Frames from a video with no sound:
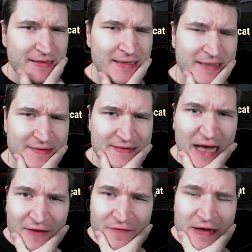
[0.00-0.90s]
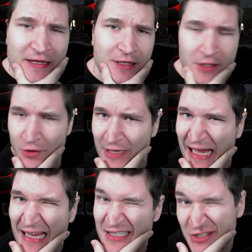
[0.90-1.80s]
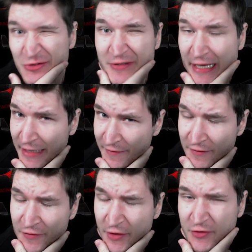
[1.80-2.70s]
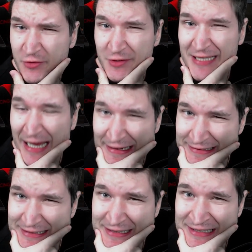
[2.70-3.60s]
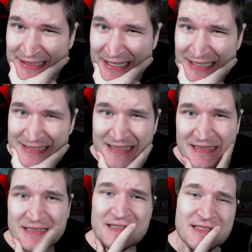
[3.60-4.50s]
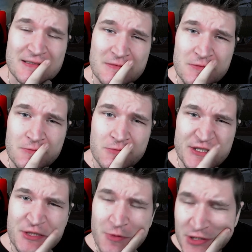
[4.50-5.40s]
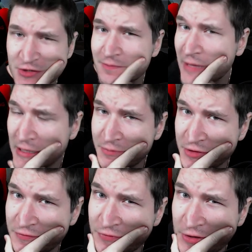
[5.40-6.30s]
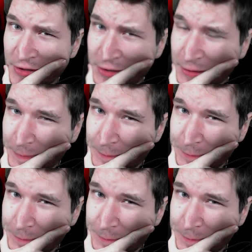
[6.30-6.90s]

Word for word: Let's have a look at two games with those two tanks and see which one you might prefer.